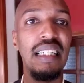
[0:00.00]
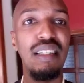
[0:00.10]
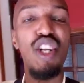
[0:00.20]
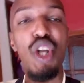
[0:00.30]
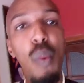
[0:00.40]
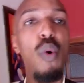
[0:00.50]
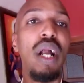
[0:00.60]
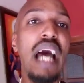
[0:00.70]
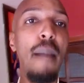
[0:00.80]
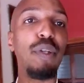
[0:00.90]
The number
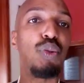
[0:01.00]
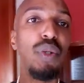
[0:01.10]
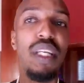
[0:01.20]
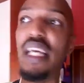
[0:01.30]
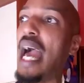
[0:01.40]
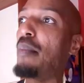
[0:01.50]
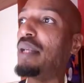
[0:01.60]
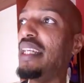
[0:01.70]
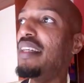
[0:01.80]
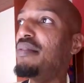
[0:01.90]
one opportunity I
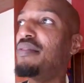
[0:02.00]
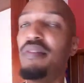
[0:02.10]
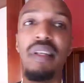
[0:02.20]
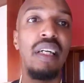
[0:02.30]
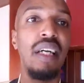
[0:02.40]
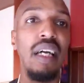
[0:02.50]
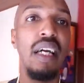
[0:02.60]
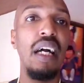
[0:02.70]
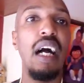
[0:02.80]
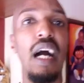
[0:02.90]
believe
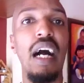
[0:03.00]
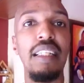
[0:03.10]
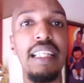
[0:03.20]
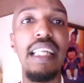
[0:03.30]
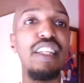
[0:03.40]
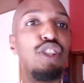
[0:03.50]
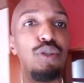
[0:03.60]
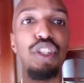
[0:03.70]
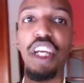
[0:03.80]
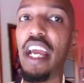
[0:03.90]
uh, that needs
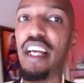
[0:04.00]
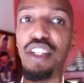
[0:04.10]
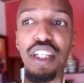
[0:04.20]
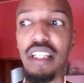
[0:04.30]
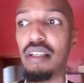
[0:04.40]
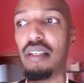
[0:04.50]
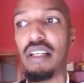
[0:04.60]
to change, and